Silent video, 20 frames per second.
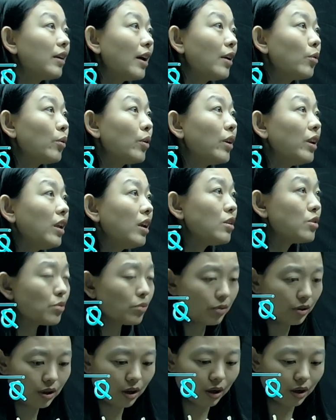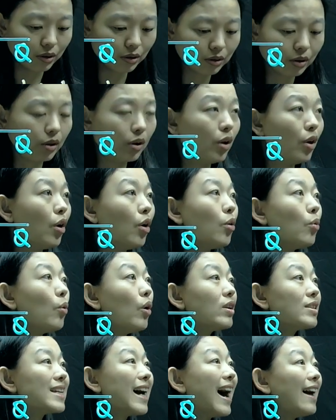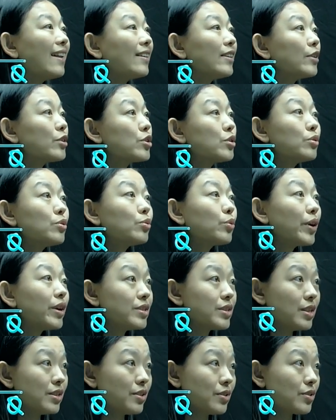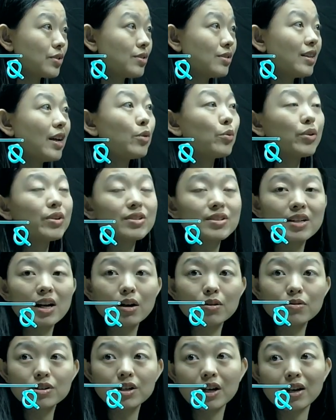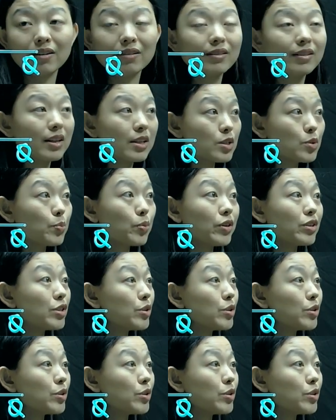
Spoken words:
Then we need to know what are the two reasons that result in this